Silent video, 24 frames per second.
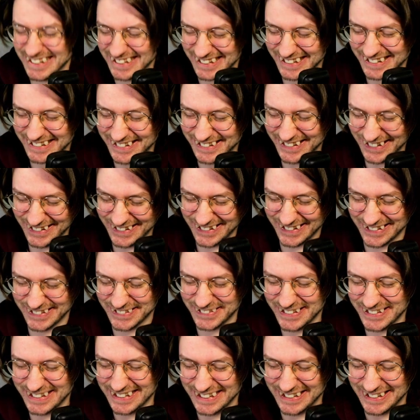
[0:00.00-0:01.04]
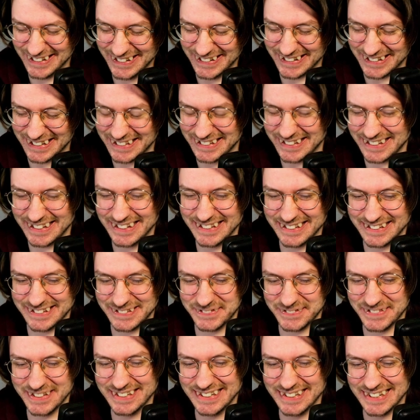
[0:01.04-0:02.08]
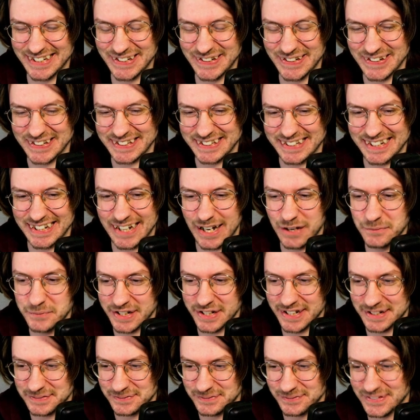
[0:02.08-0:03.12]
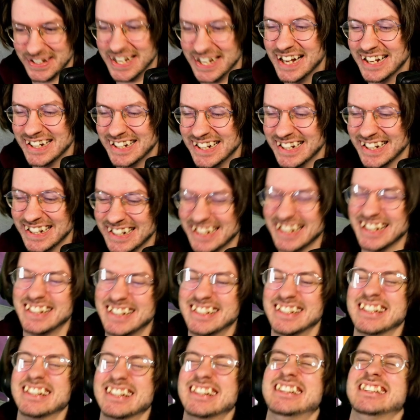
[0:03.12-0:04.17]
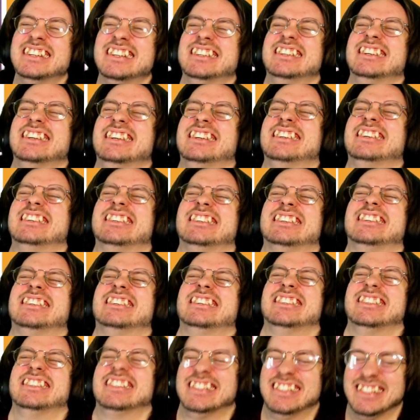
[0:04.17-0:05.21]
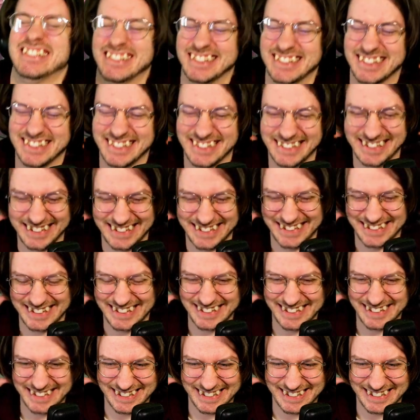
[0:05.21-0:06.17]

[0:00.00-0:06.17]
This shotgun's really good, it's really good. I'm dead. The other shotgun's actually really good. I'm dead?